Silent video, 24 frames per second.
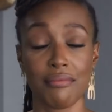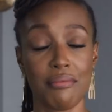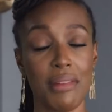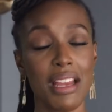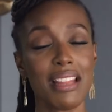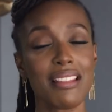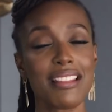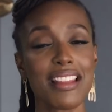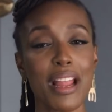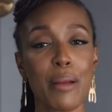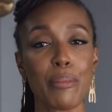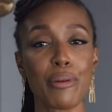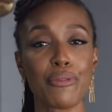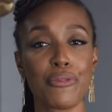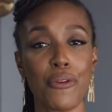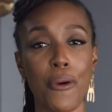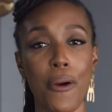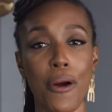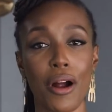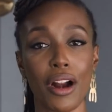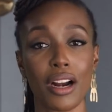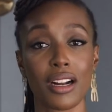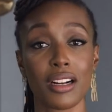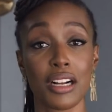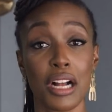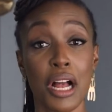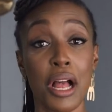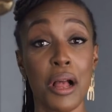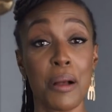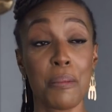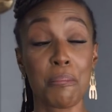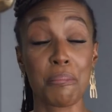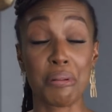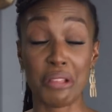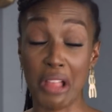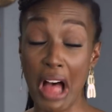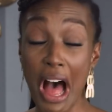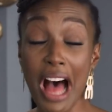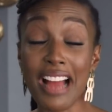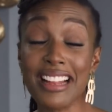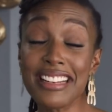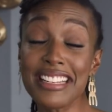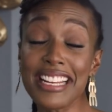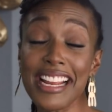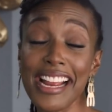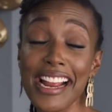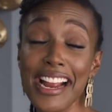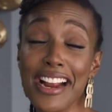Myth number 4.
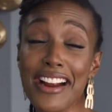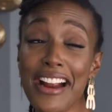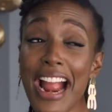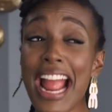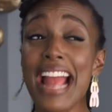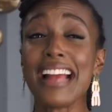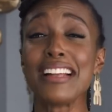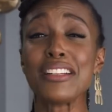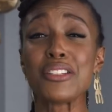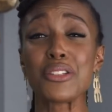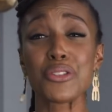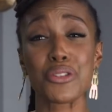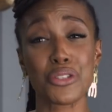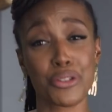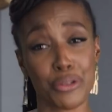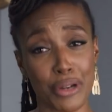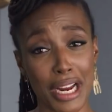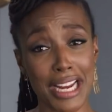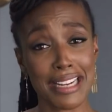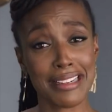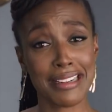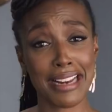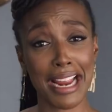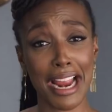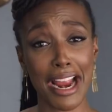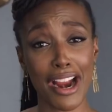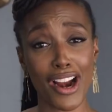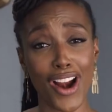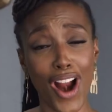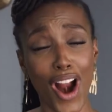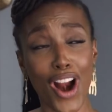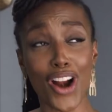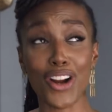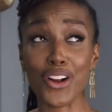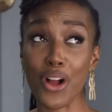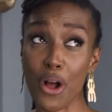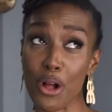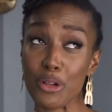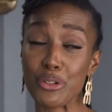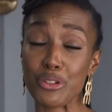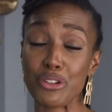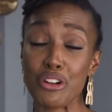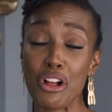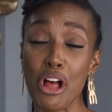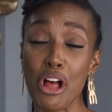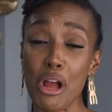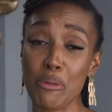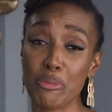Blonde hair and straightened hair are
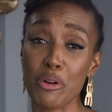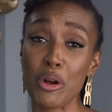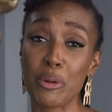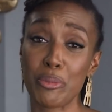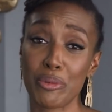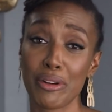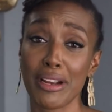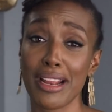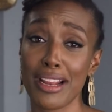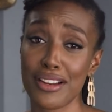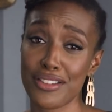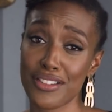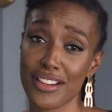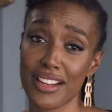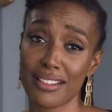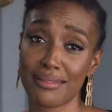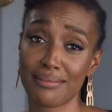cultural appropriation.